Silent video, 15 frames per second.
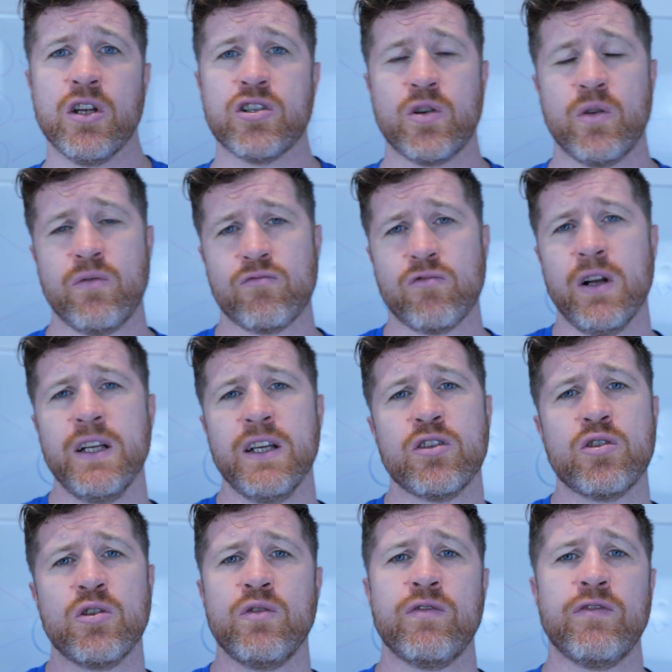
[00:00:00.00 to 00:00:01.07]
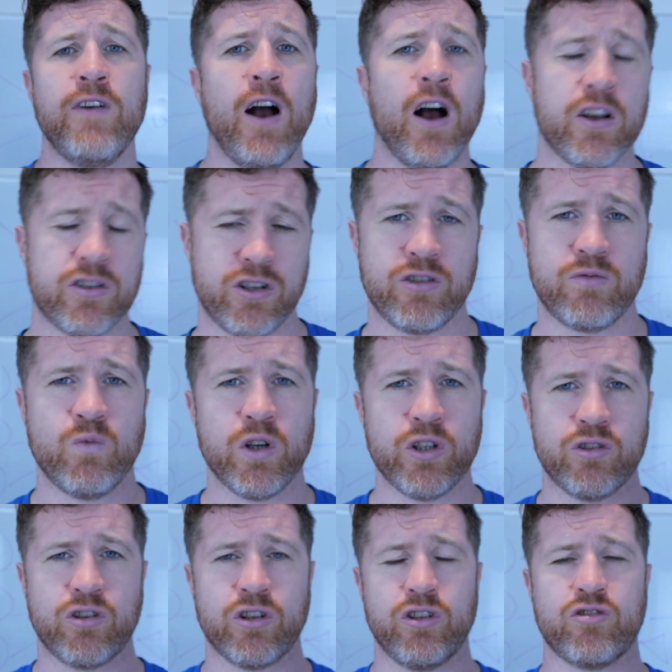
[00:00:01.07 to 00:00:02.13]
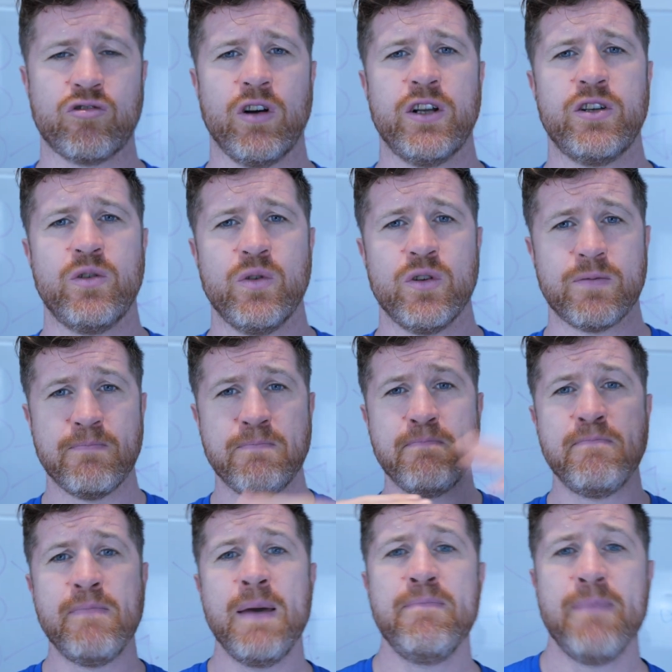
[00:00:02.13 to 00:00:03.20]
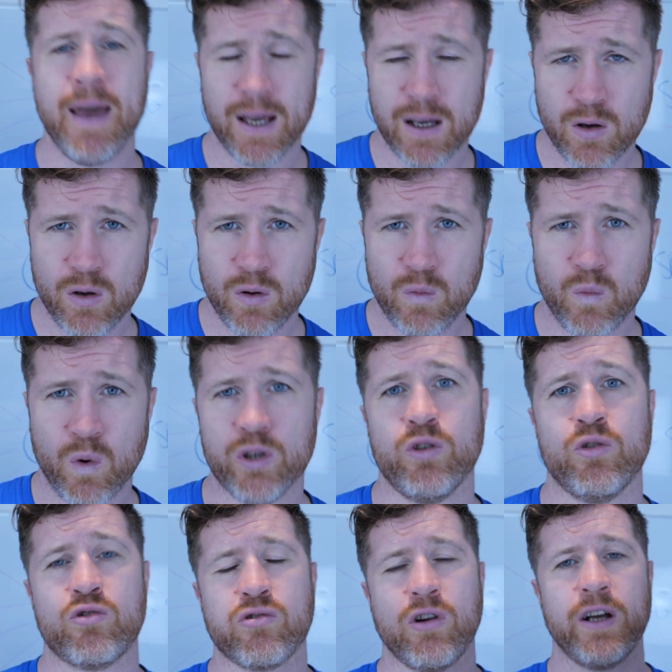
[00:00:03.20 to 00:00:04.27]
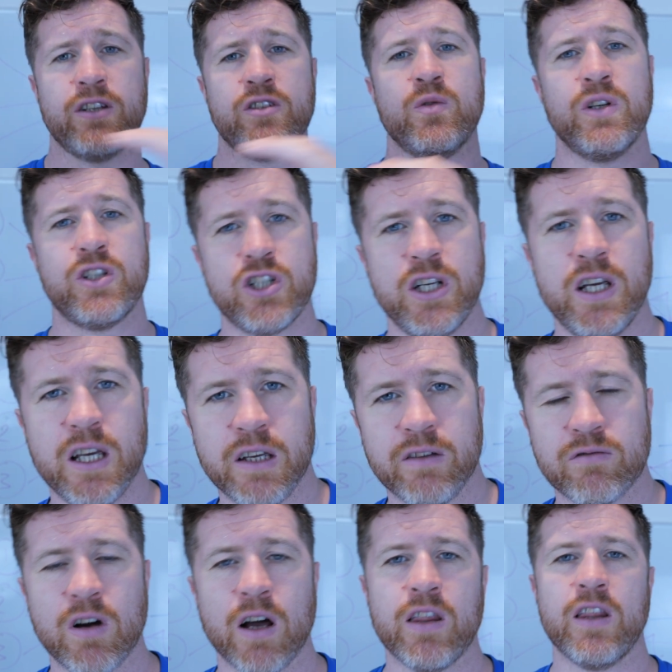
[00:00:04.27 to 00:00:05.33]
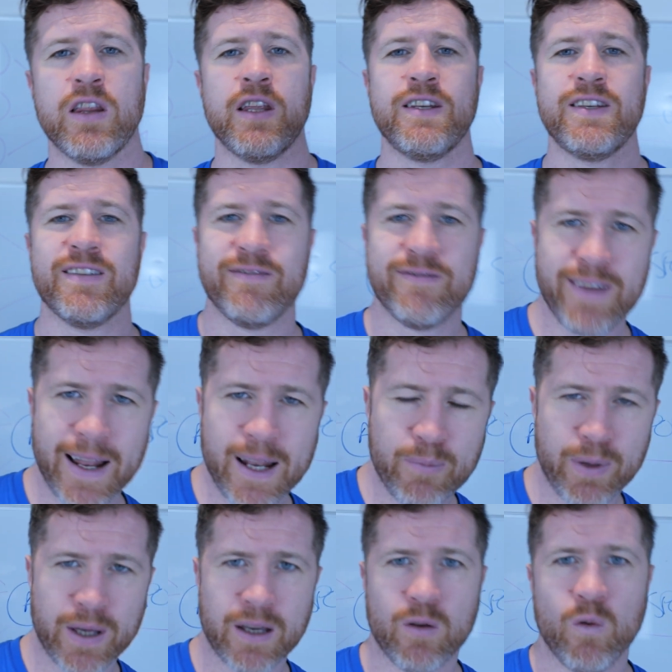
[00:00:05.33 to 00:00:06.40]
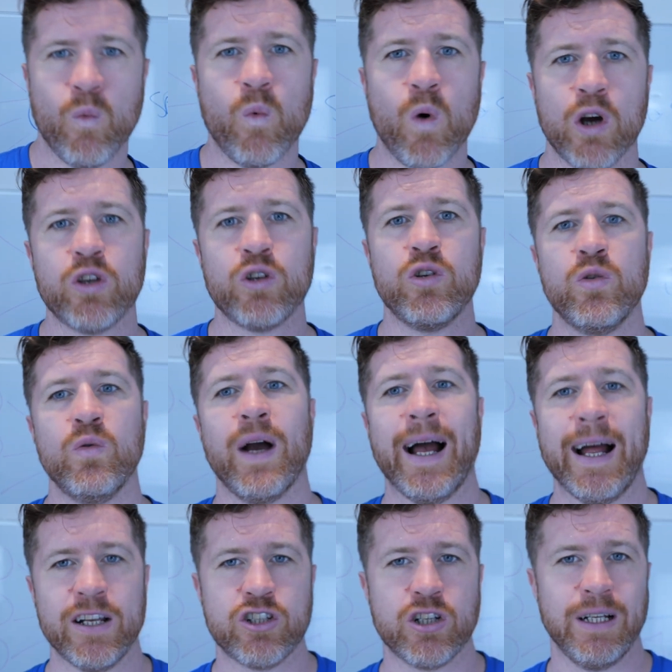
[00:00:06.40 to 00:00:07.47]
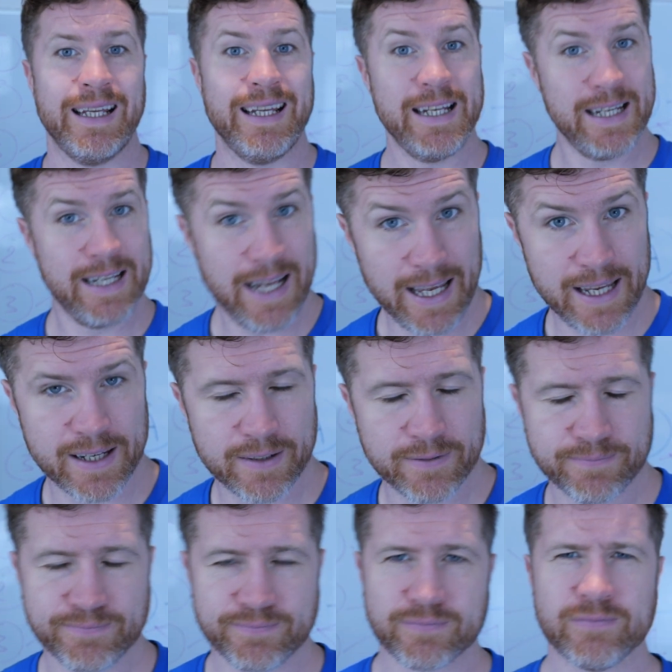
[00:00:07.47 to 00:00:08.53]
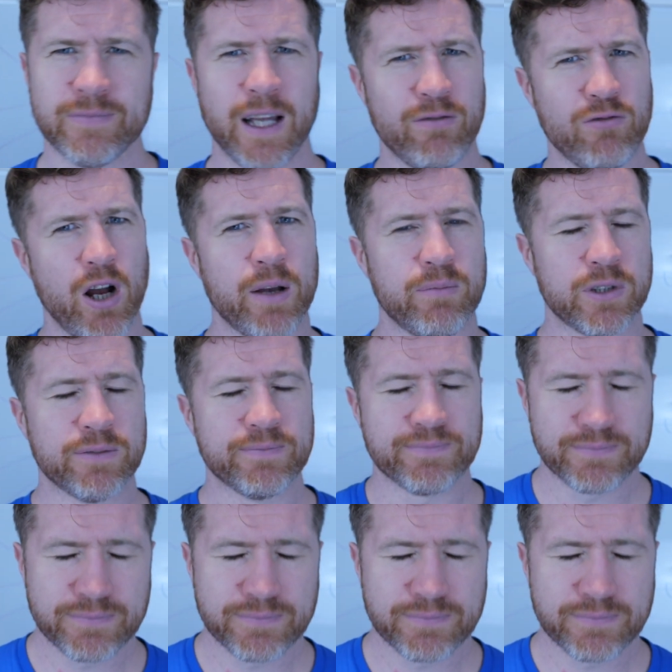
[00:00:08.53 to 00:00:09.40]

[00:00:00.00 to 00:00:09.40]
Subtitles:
So in running too fast, what you're going to try and do is mimic what you're trying to achieve rather than developing what you actually need. That rhymes.